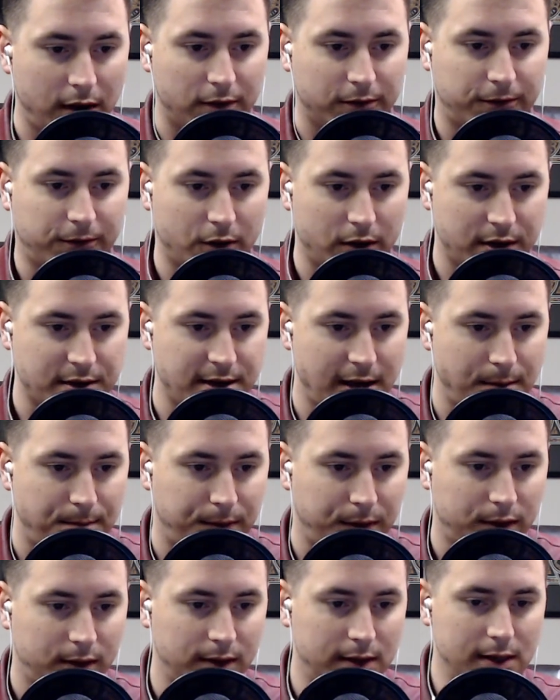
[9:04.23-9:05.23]
for
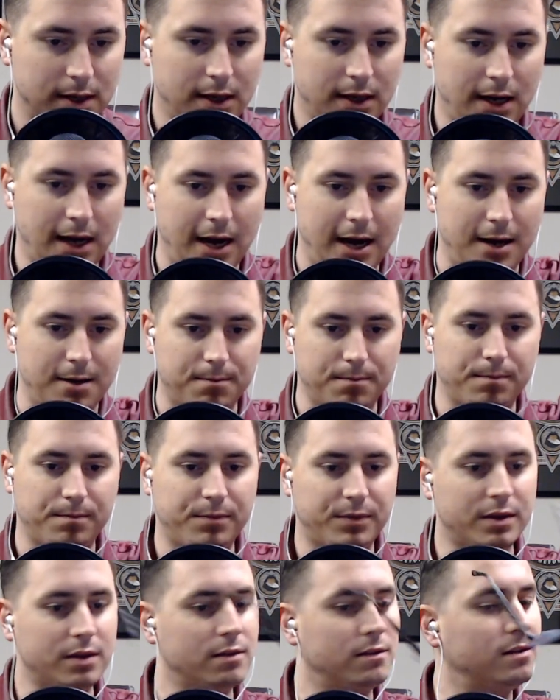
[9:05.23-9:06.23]
example, um,
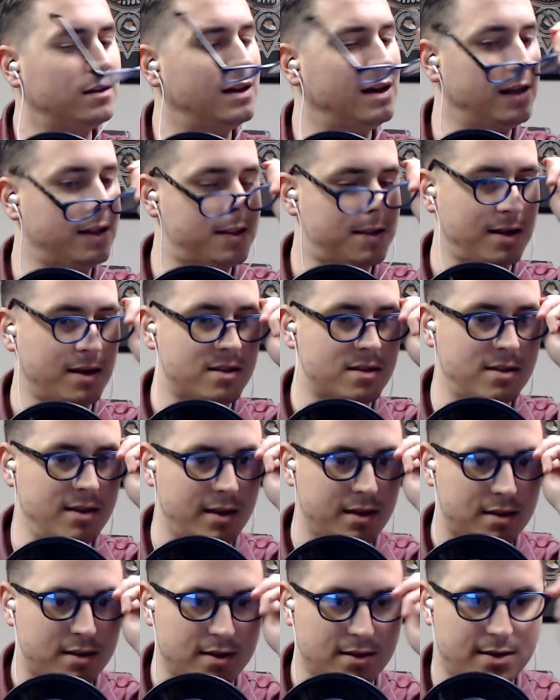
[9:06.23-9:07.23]
it says
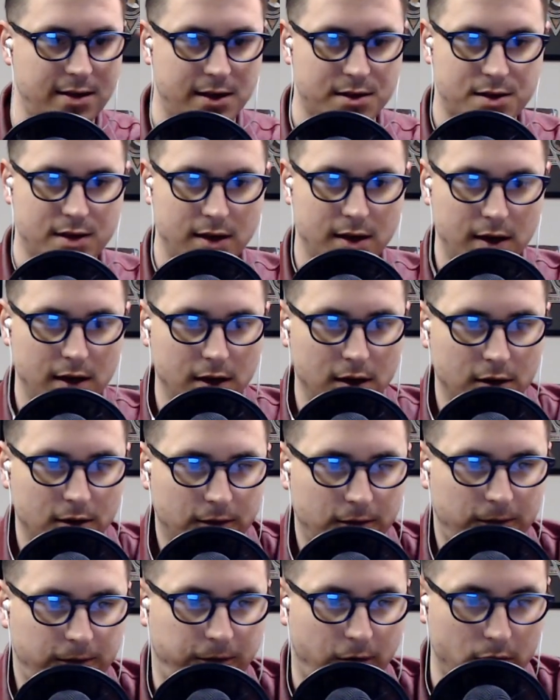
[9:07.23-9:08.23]
this it says,
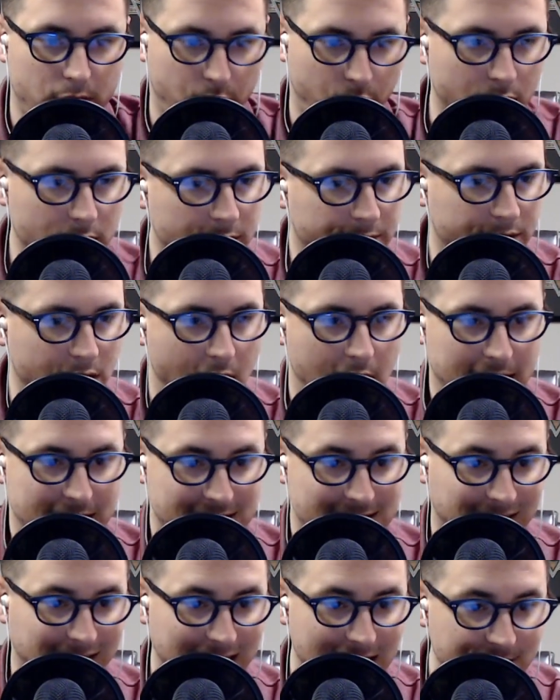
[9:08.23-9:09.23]
For the word of God
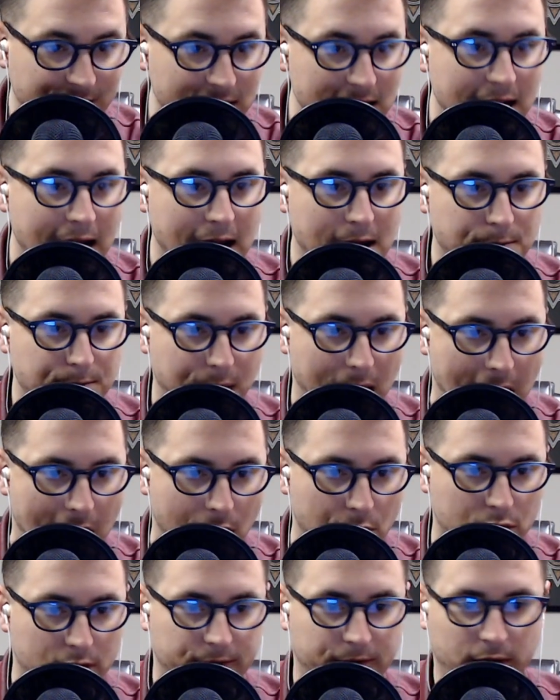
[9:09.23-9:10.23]
is living and
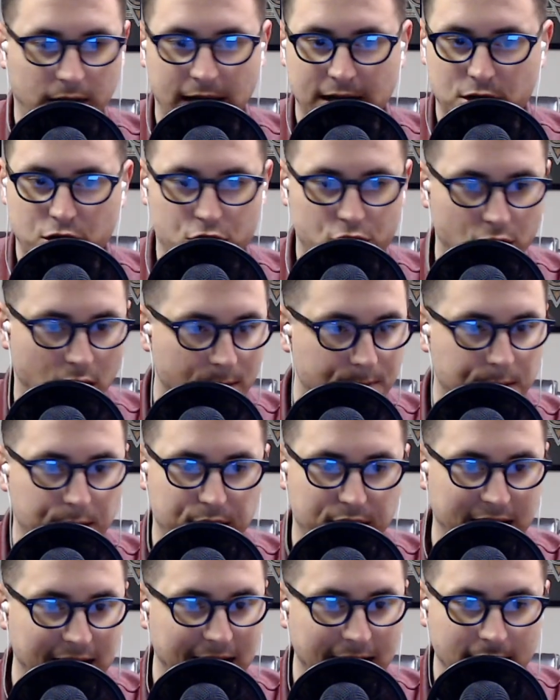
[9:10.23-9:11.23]
powerful and sharper
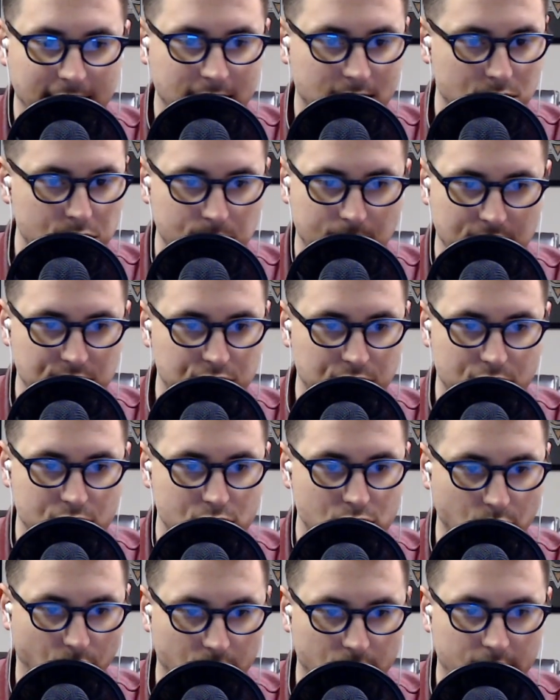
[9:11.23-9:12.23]
than any two edged
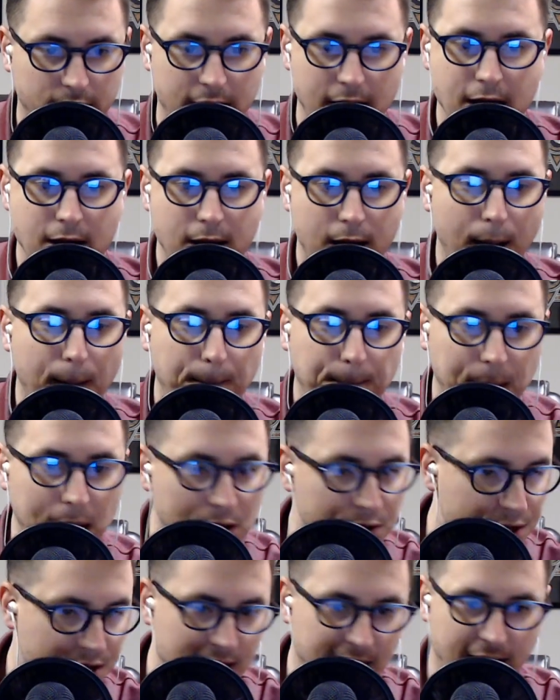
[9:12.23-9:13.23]
sword,
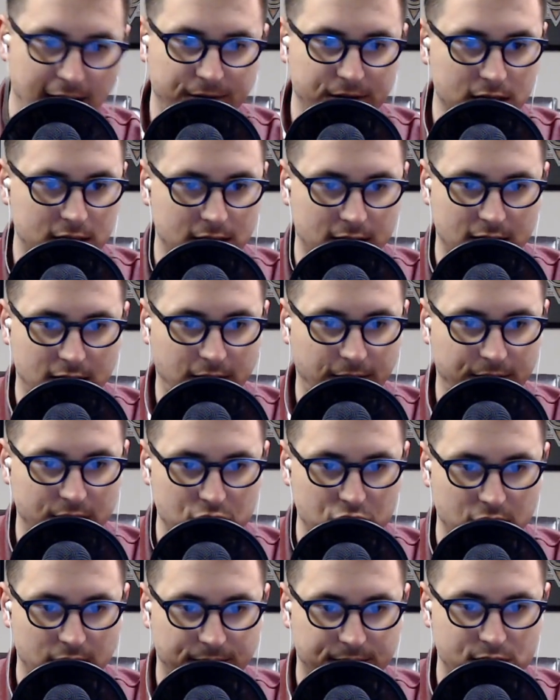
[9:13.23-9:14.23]
piercing even to the
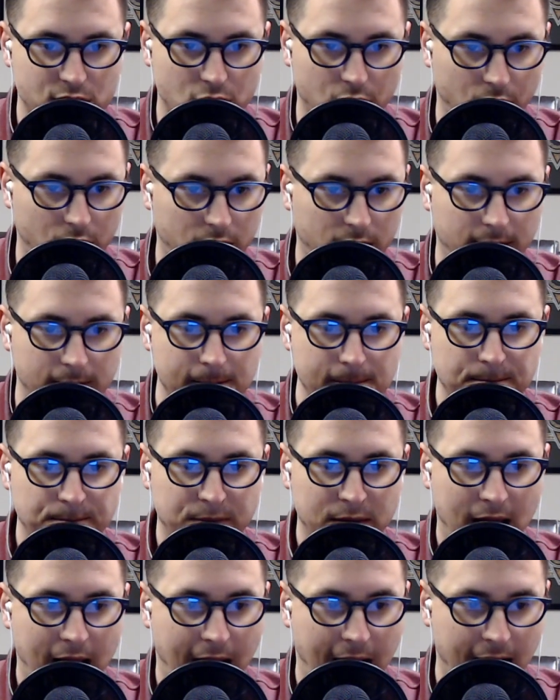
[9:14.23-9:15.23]
division of soul
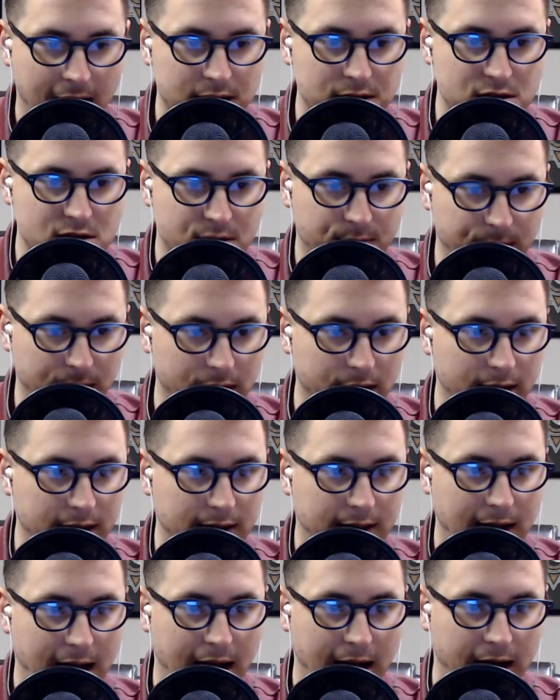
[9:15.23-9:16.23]
and
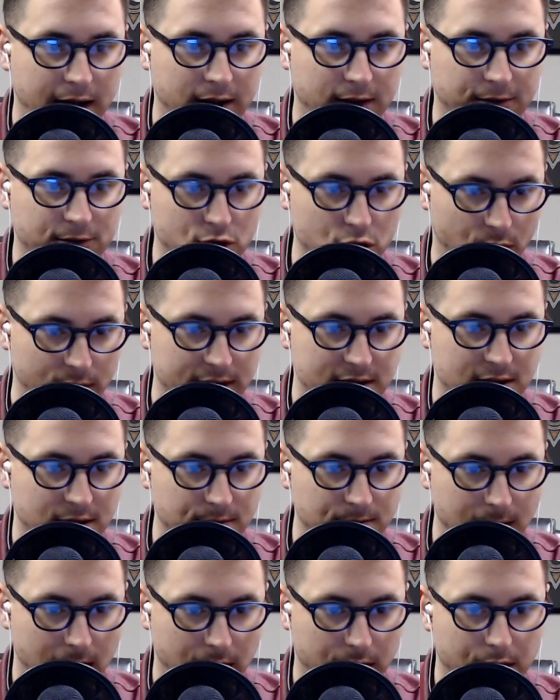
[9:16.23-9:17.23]
spirit and of joints
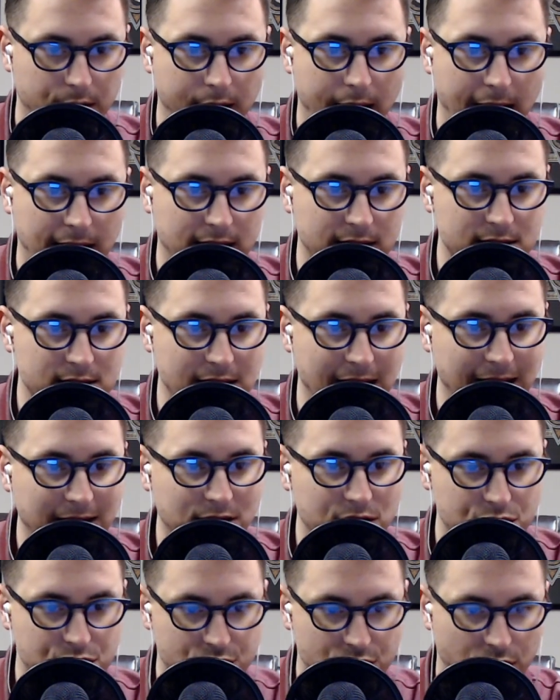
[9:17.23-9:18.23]
and marrow, and is a
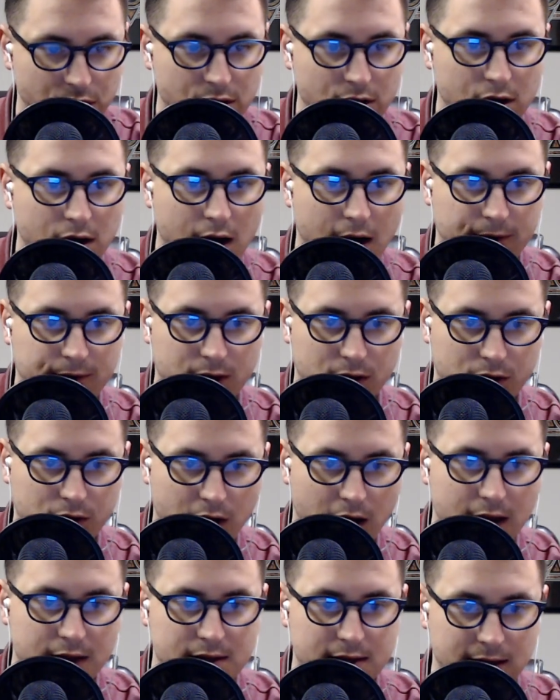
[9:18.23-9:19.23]
discerner of the
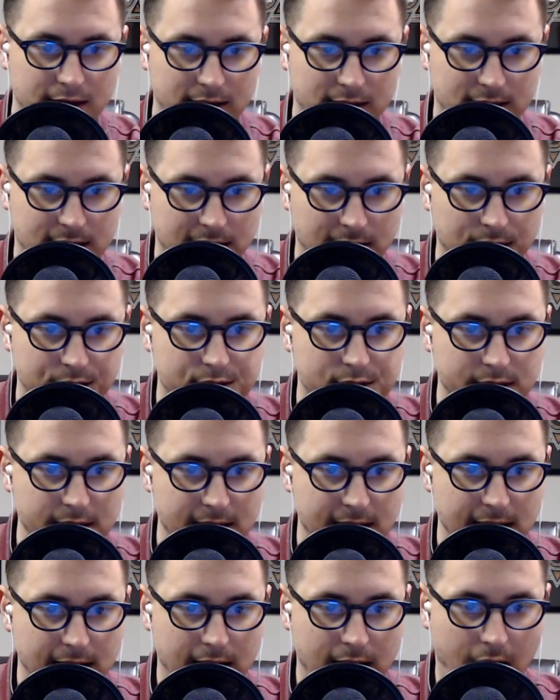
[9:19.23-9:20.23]
thoughts and intents
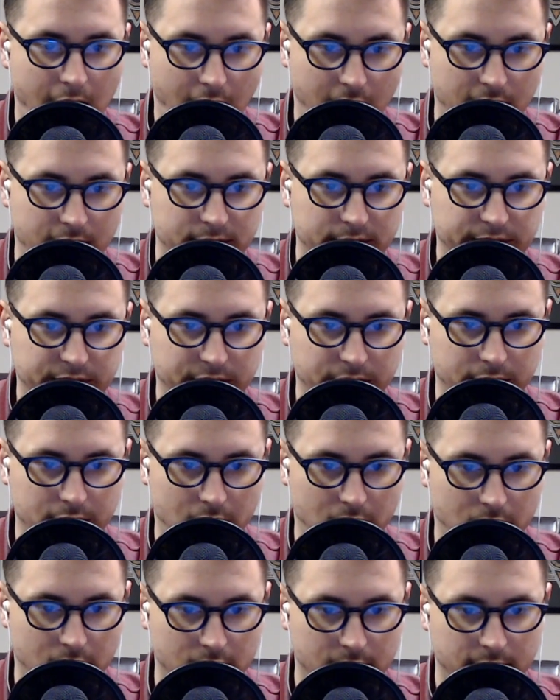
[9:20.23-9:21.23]
of
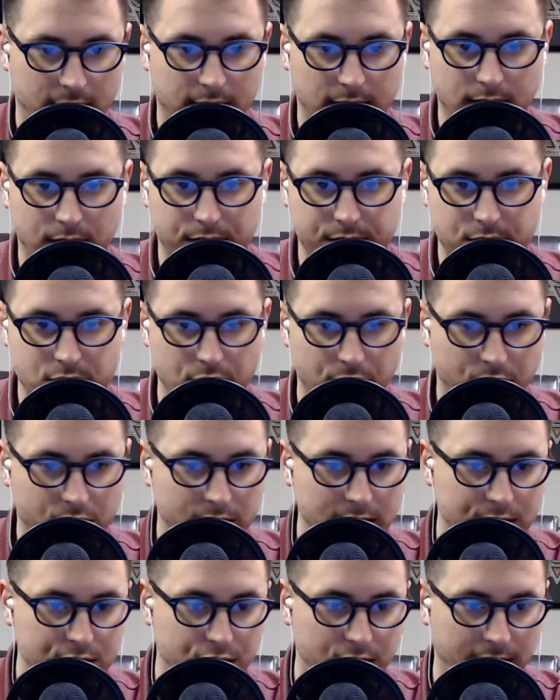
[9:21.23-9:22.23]
the heart. And there is no
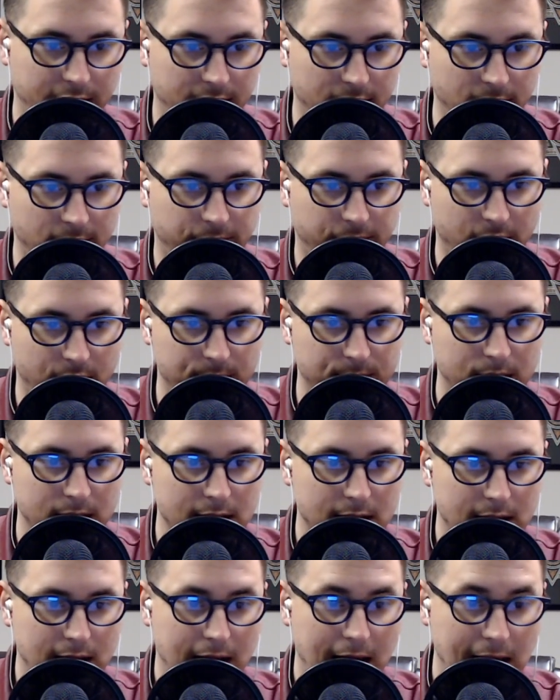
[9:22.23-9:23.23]
creature hidden from
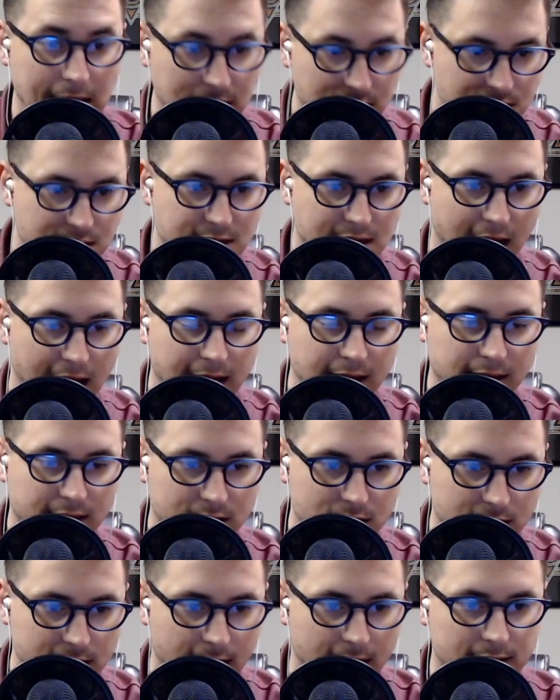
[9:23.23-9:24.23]
his sight,
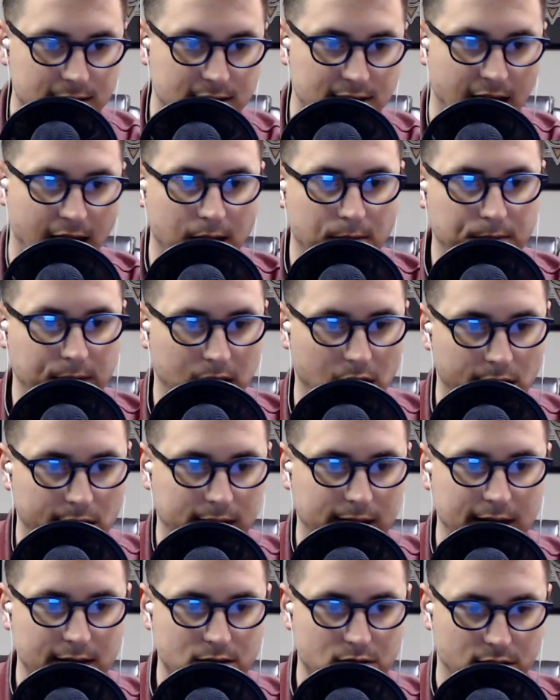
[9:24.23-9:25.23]
that's God's sight, but all
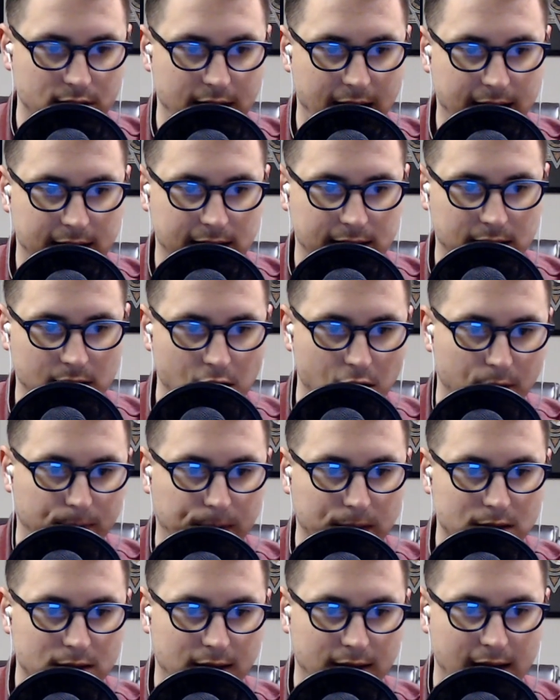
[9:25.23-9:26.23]
things are naked and
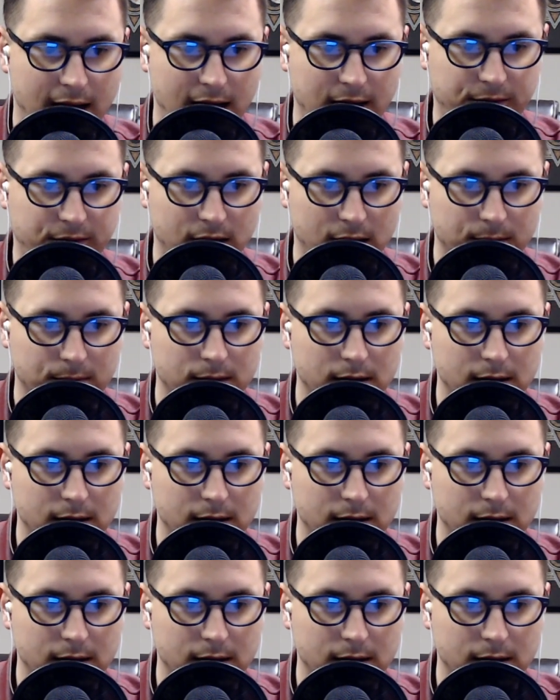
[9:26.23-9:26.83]
open to the eye of him